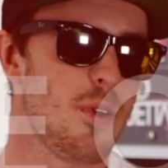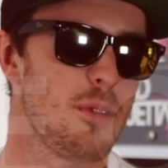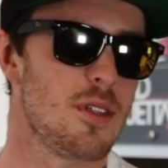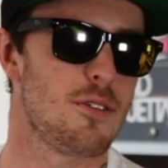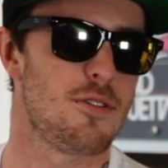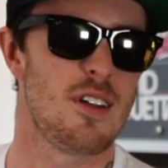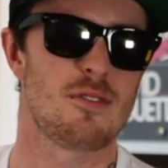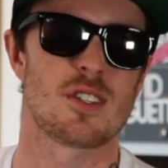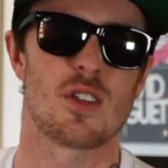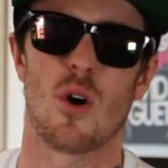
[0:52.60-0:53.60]
probably the
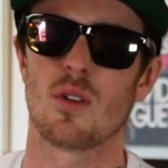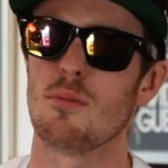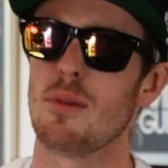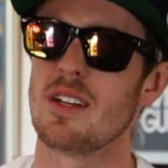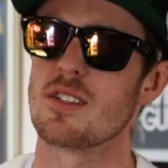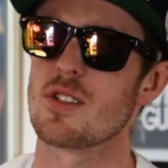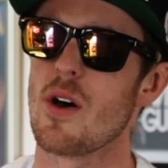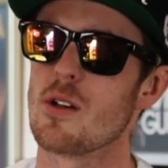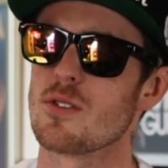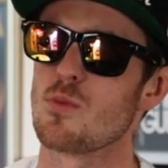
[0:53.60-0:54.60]
5th song that me and
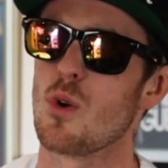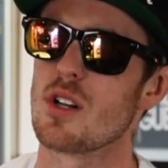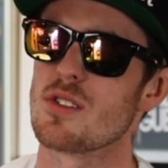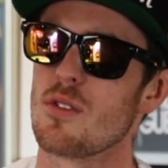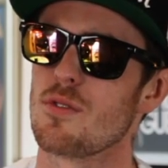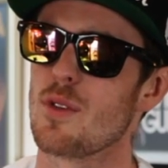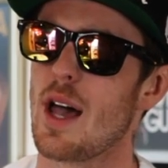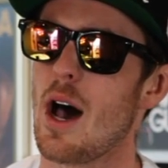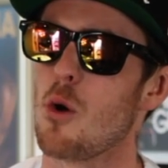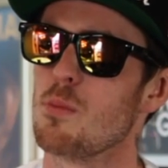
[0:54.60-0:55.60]
Styles had worked on for the
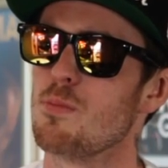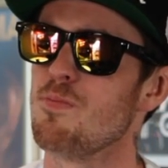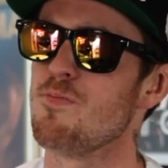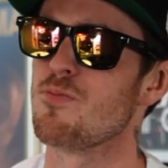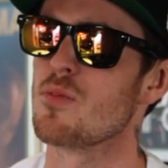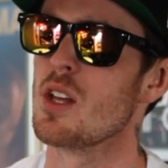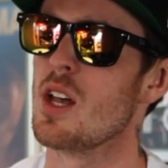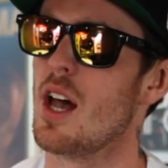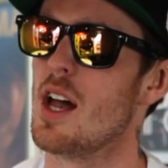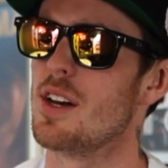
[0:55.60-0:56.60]
album.
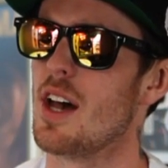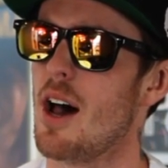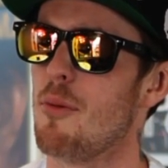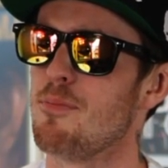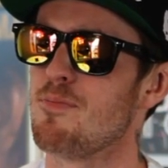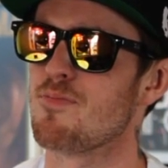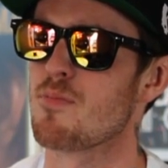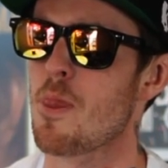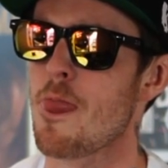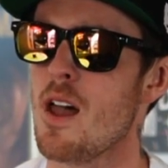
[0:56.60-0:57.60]
And
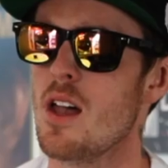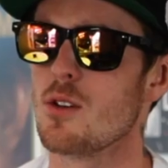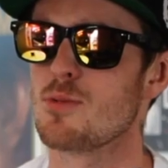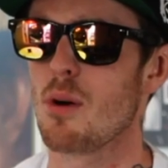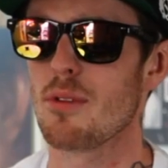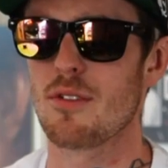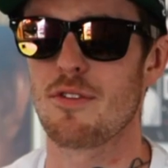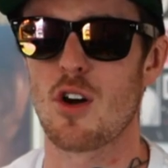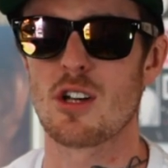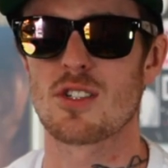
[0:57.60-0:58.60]
it was probably the
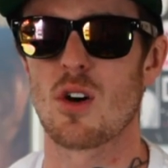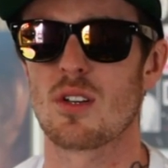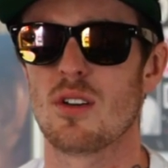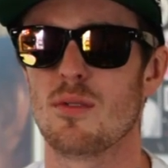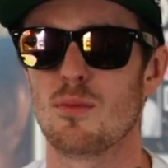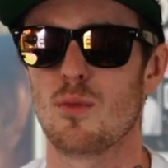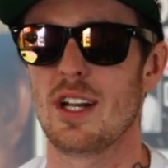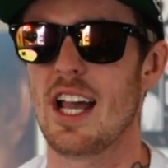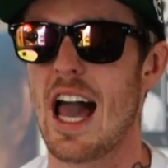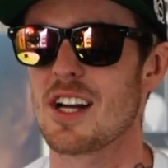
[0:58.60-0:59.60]
first song that
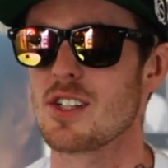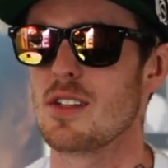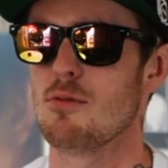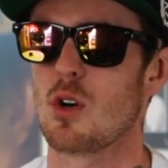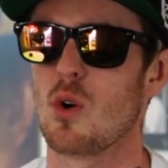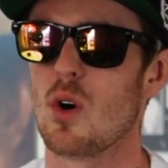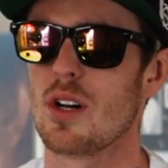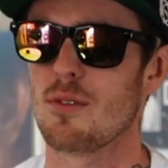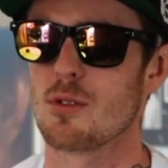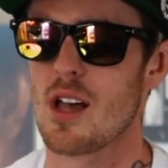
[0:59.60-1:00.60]
we actually
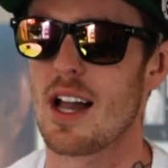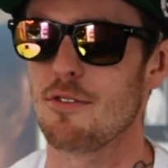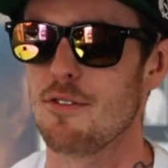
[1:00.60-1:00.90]
recorded and were like,